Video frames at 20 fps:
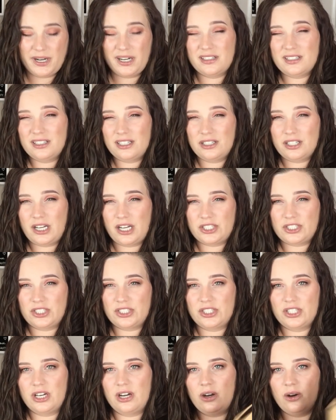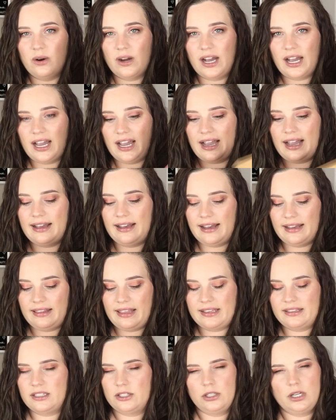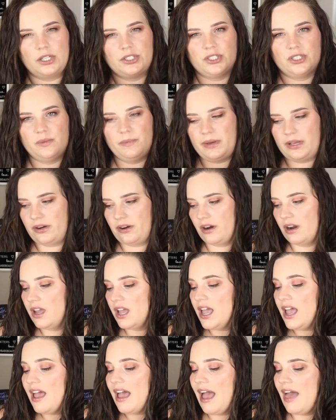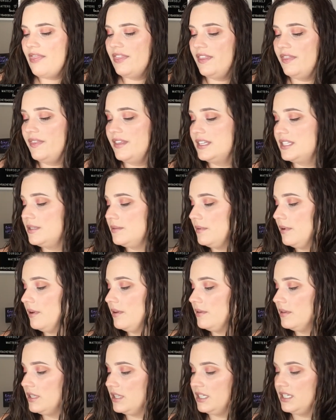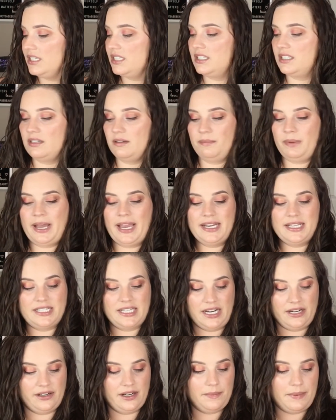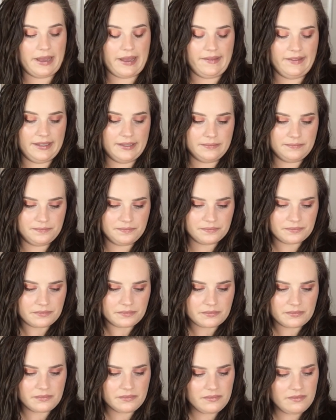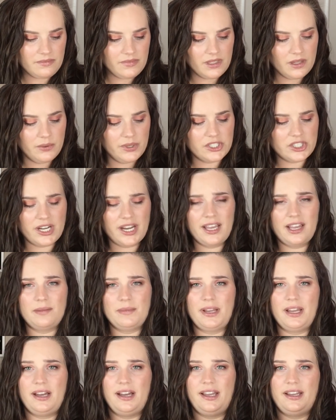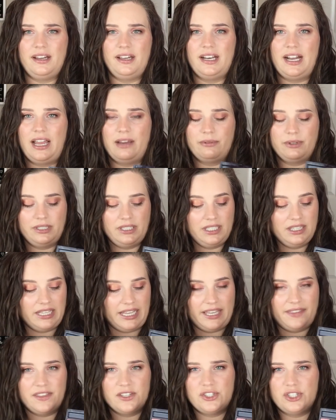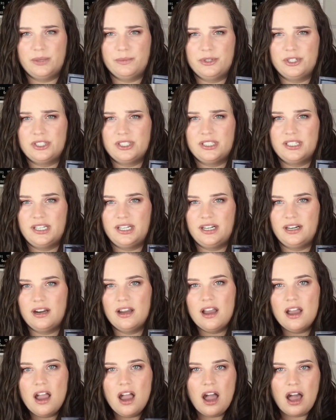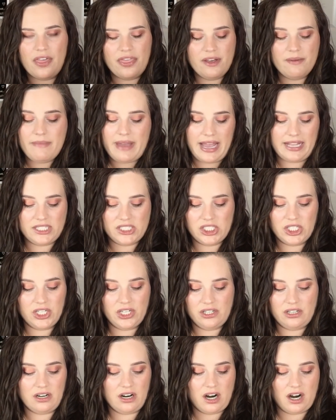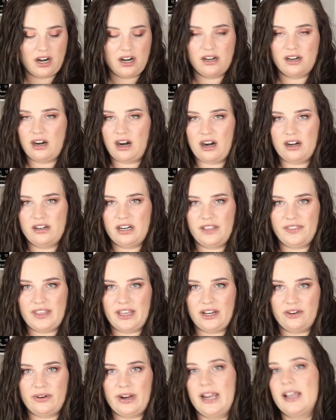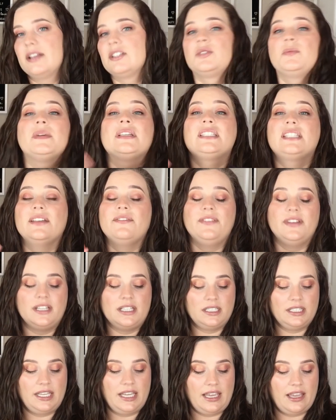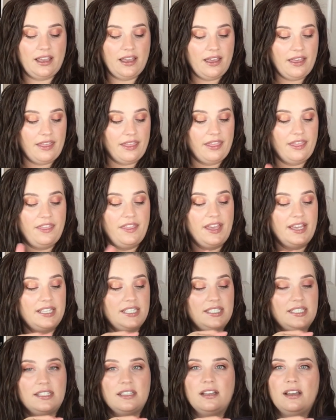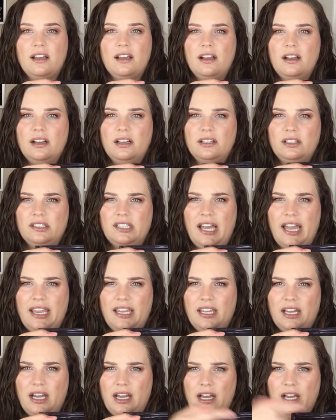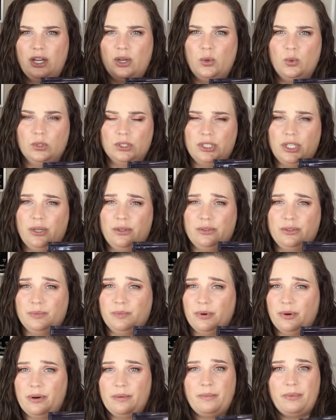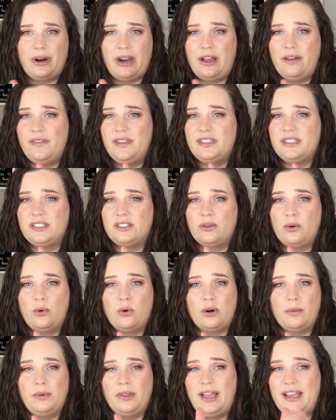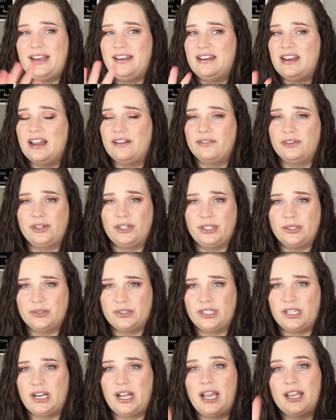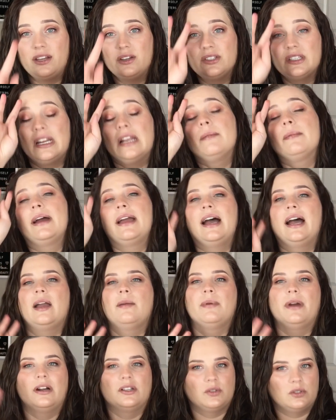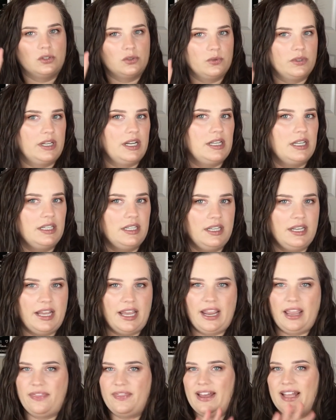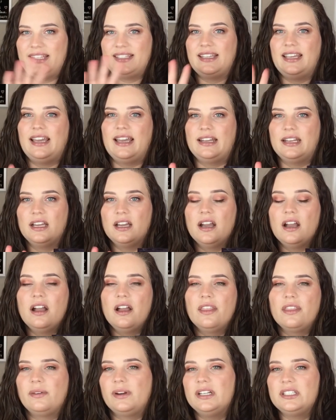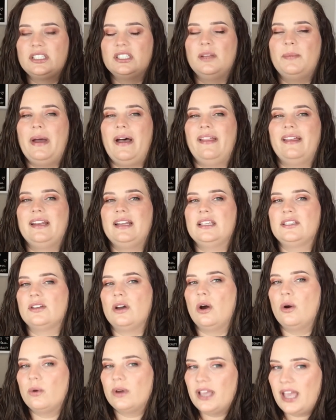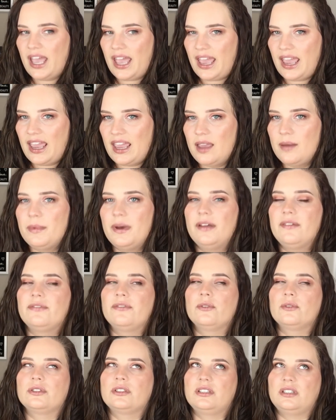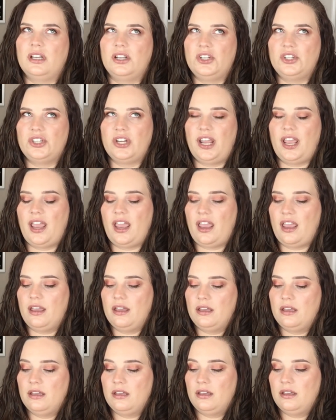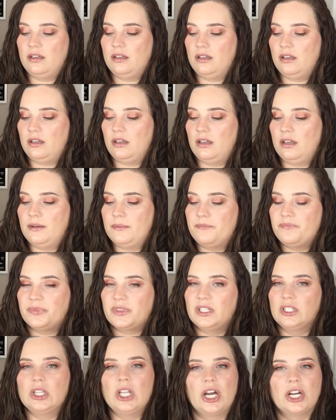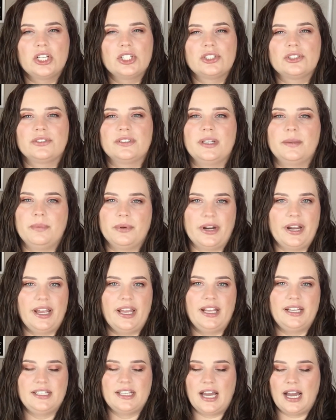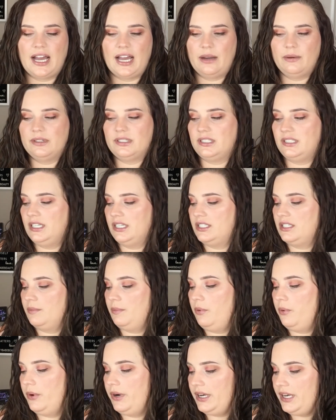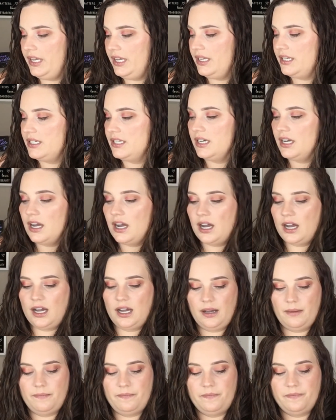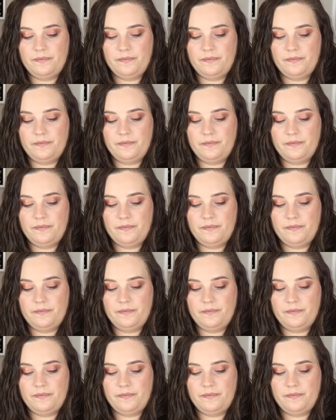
to Natasha's though, I like Natasha's better. And then this By Terry palette, which I had my eye on, I really like the shimmers in here. The mattes are not that great. Specifically this like cool toned brown. This is horrible. I never use it. I use it in my eyebrows, which is what I did today, and that's it. The rest of the palette is okay, but for such a luxury brand, I was disappointed. I